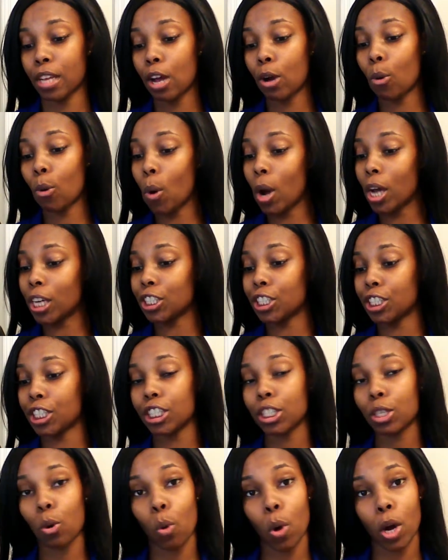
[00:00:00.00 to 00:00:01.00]

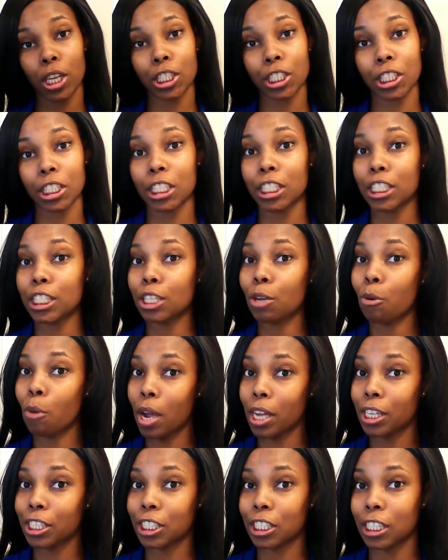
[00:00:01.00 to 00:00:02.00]
Questions, questions,
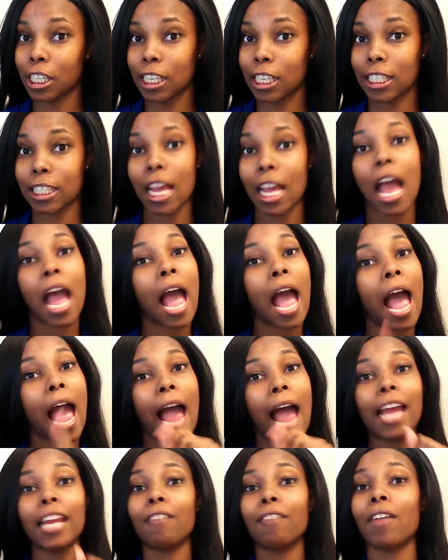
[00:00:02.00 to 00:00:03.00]
questions.
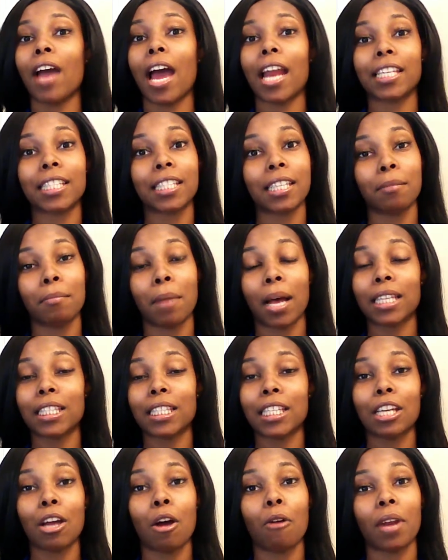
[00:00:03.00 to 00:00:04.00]
I ain't even got to sip my
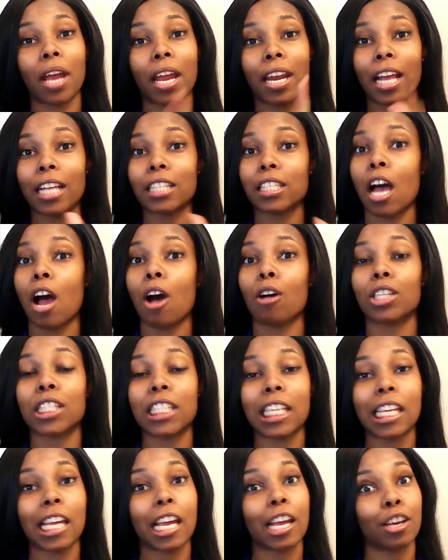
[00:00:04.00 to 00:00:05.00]
tea on that. That's all
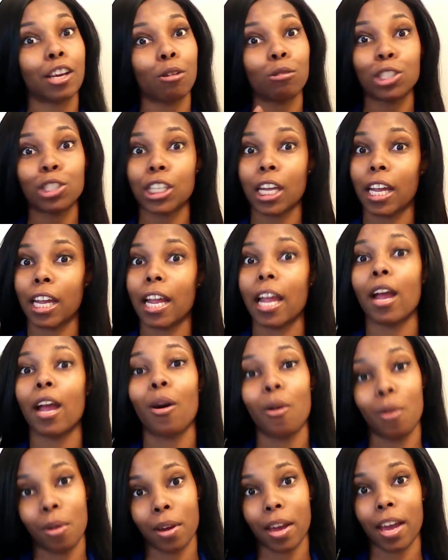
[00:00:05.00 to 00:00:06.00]
tea and no shade,
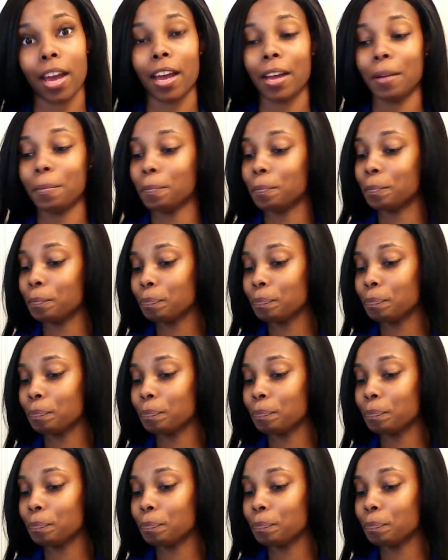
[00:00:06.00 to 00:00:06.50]
okay?